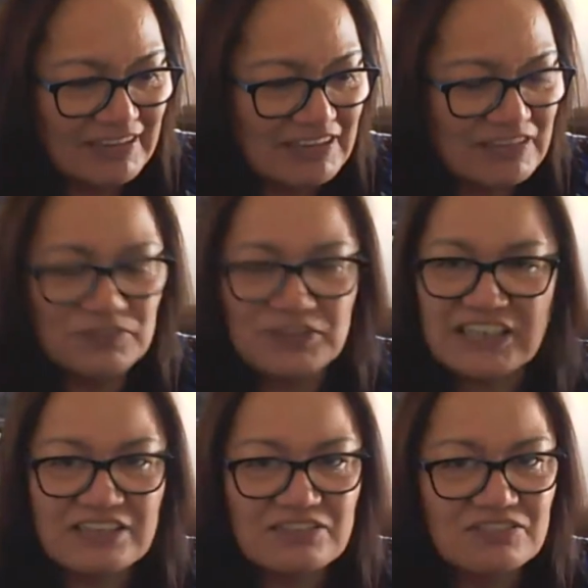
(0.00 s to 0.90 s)
And if
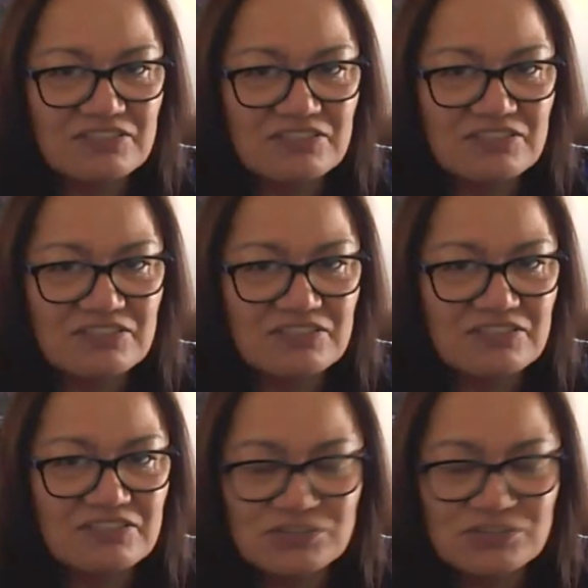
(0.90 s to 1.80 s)
you're ever
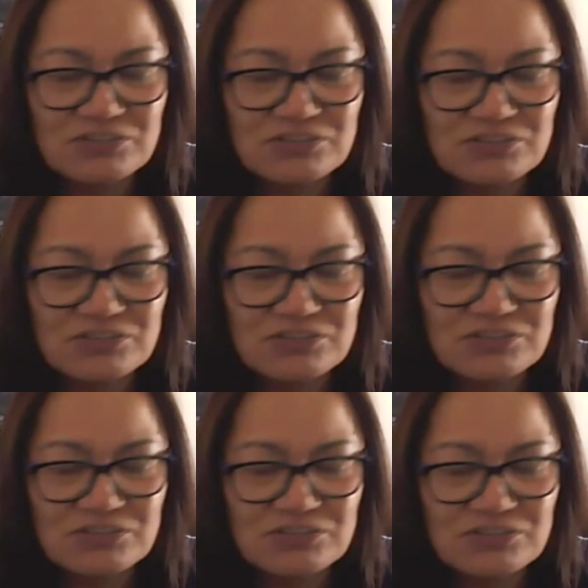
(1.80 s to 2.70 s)
driving in
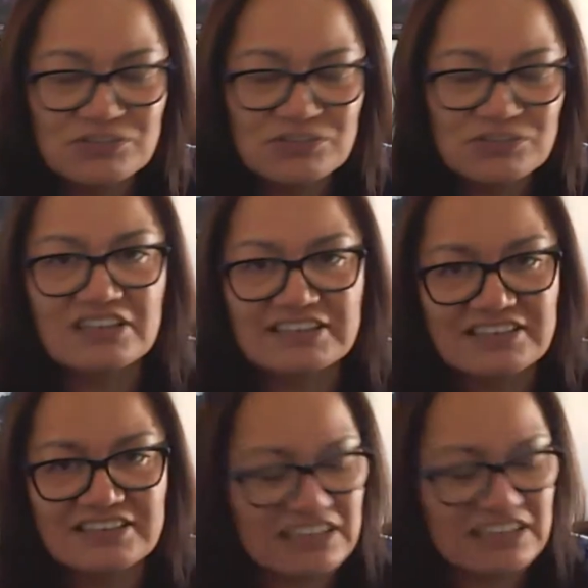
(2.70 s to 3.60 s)
Perth, I know it's not
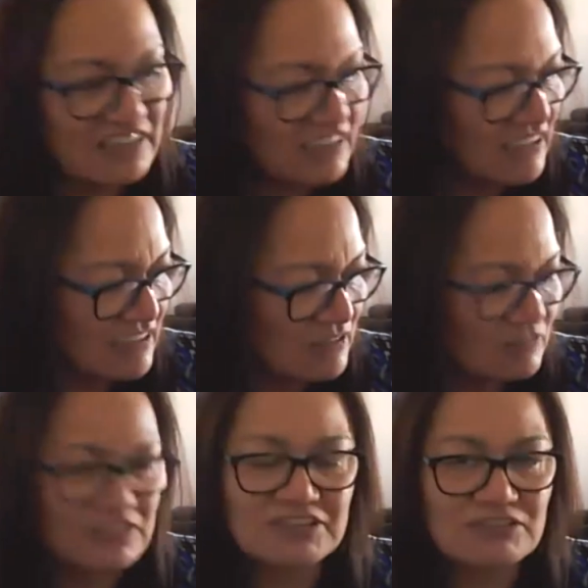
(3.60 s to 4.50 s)
like Sydney,
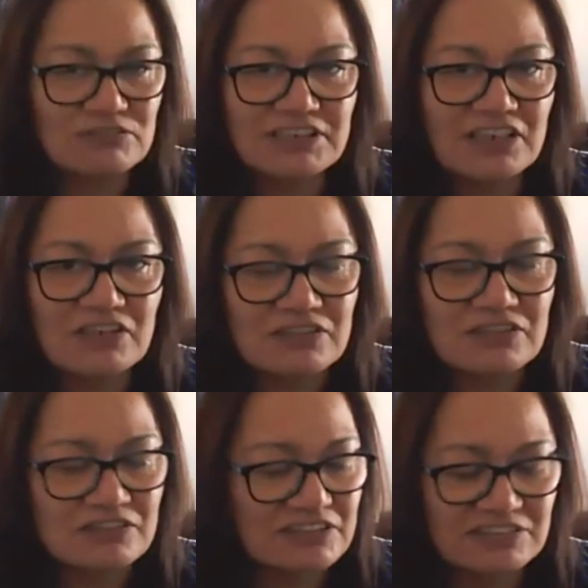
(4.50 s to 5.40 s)
where it's
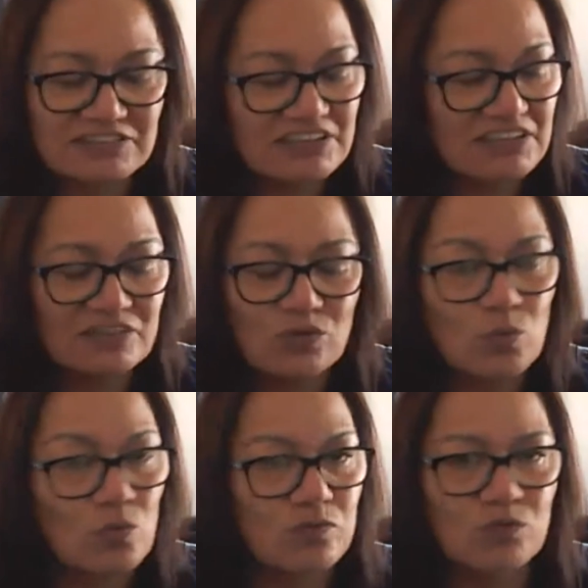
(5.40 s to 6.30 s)
gridlocked in
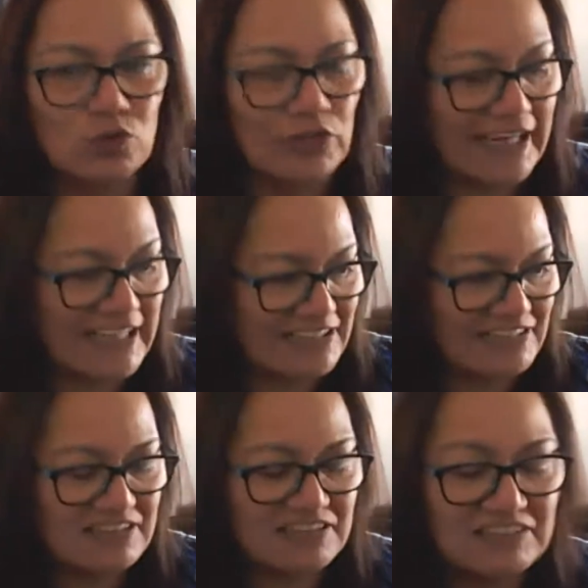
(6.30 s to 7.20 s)
all four
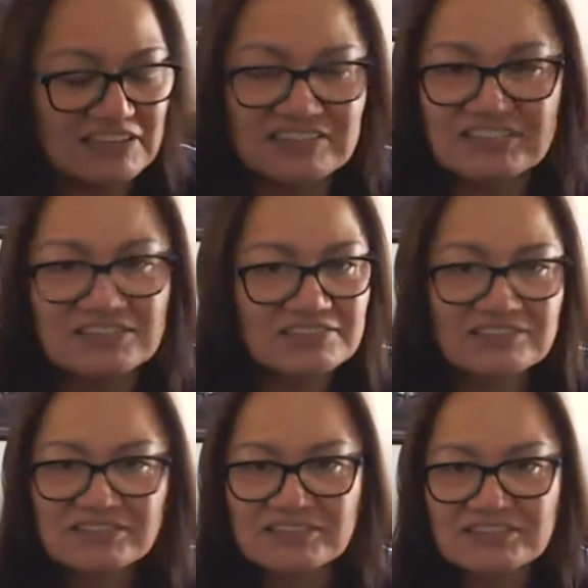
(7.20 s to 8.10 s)
lanes.
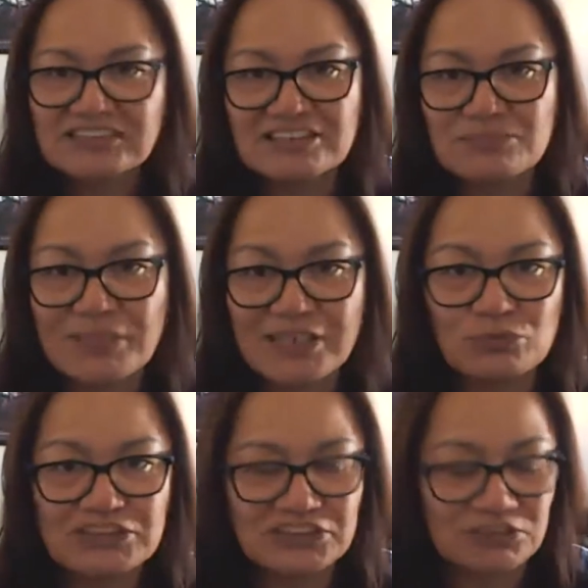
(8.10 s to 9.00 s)
Doesn't matter
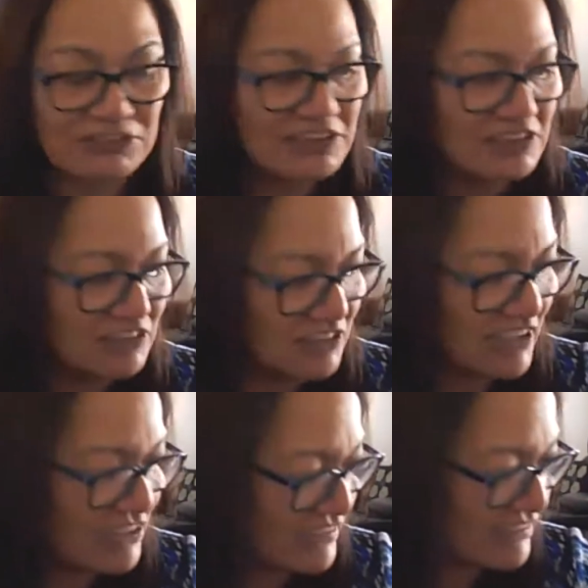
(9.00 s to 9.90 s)
which direction you're
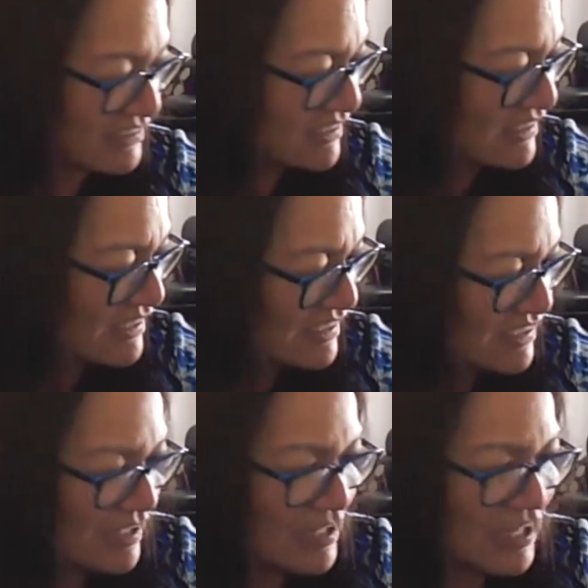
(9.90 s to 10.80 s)
going in.
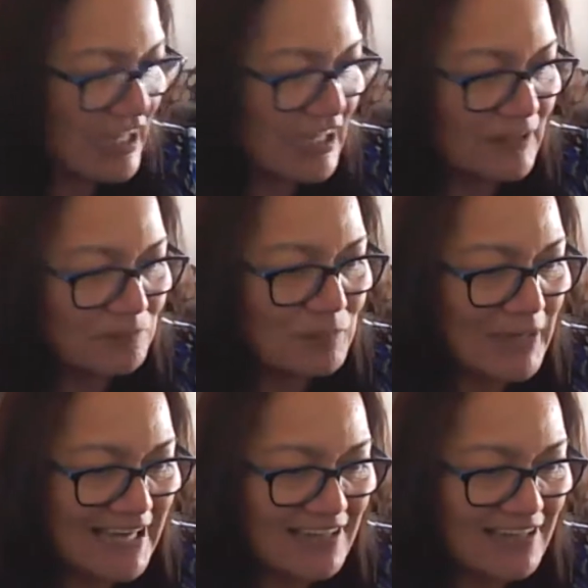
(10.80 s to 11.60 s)
But